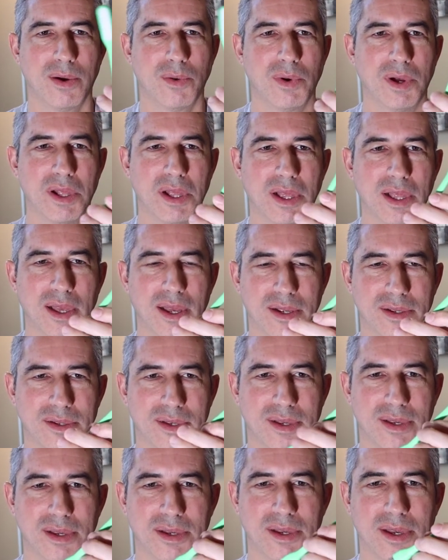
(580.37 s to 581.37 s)
Well,
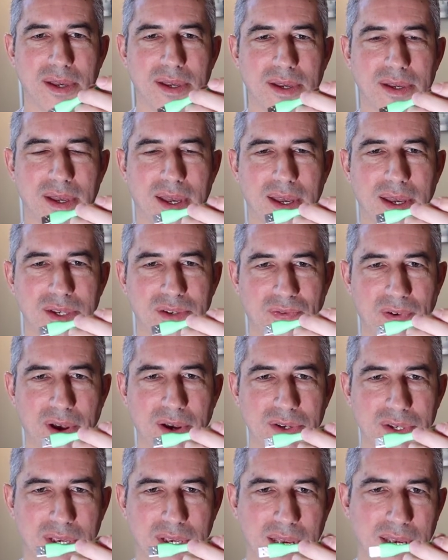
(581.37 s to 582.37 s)
as
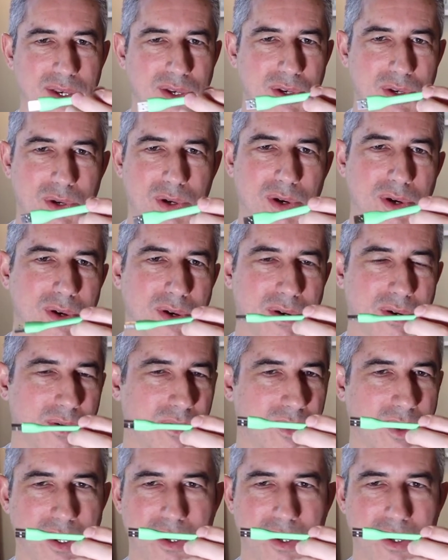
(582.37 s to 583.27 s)
far as I saw